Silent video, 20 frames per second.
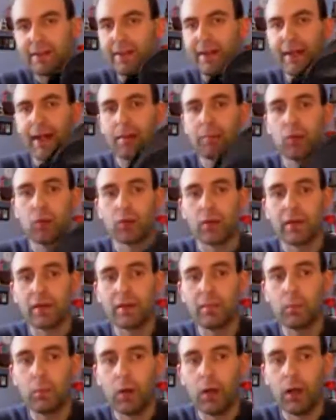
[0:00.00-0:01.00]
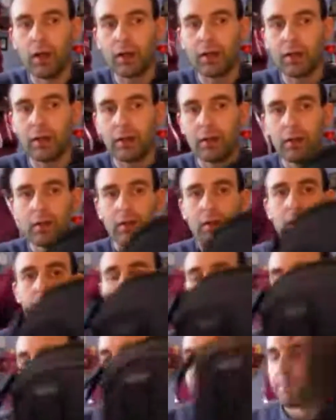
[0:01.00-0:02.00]
The camcorder didn't work,
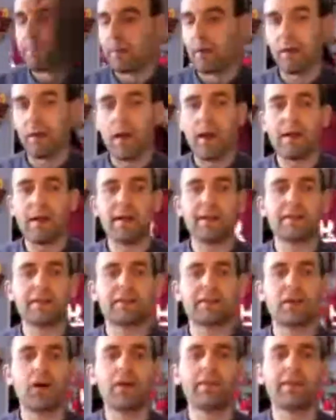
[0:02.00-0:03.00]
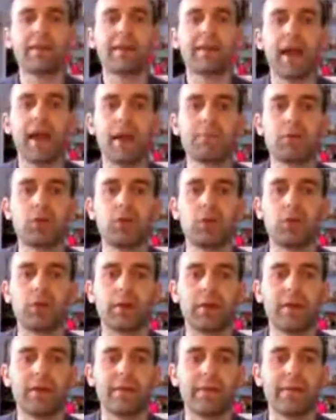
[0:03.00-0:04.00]
but inside the
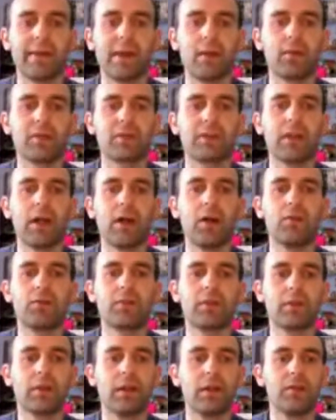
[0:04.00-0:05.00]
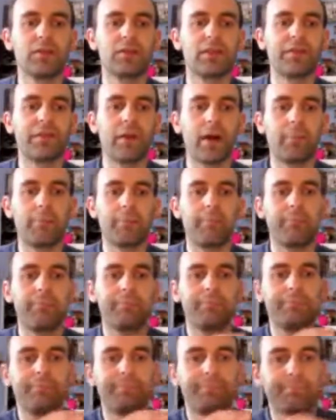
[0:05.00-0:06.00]
camcorder, there was loads and loads of
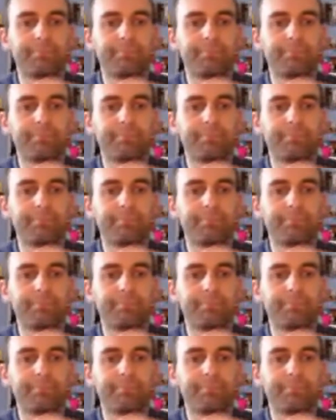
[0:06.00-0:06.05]
um,